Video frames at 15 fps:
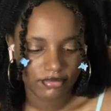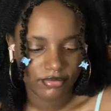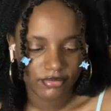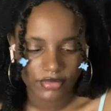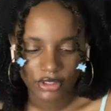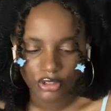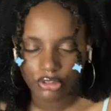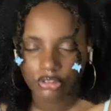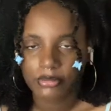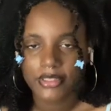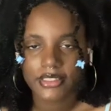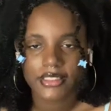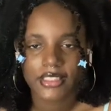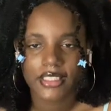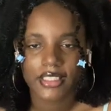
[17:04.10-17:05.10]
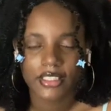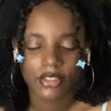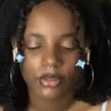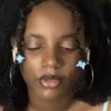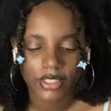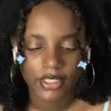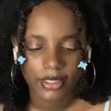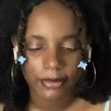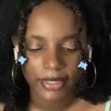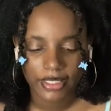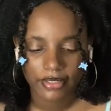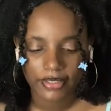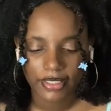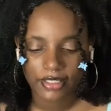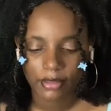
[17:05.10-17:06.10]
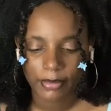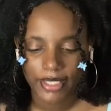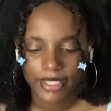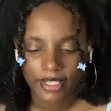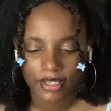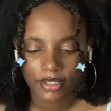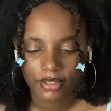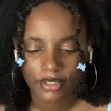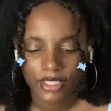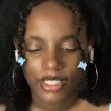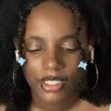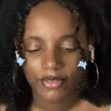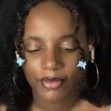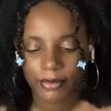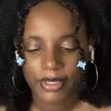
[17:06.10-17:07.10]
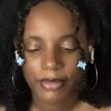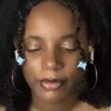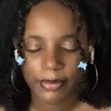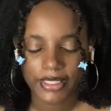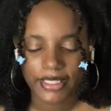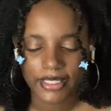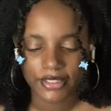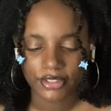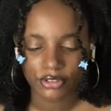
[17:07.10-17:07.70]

the Duke be saying he don't want to get married. Ain't nobody out. Well, will be in this